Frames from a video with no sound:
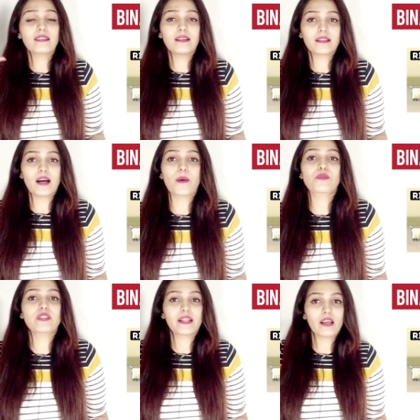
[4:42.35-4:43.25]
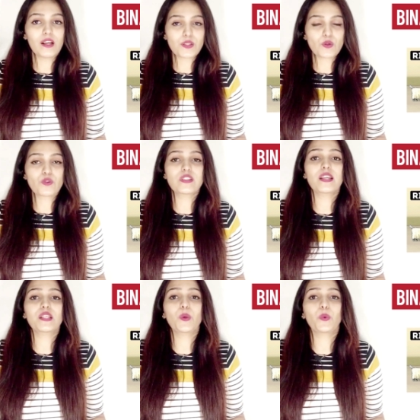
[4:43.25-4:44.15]
the terms that are
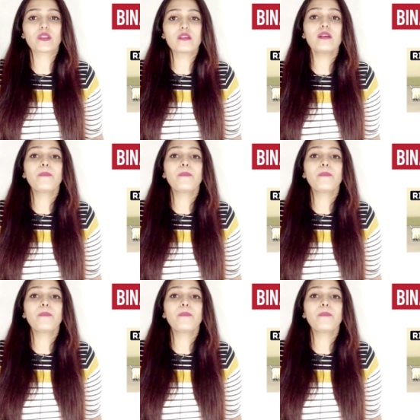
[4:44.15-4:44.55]
associated with the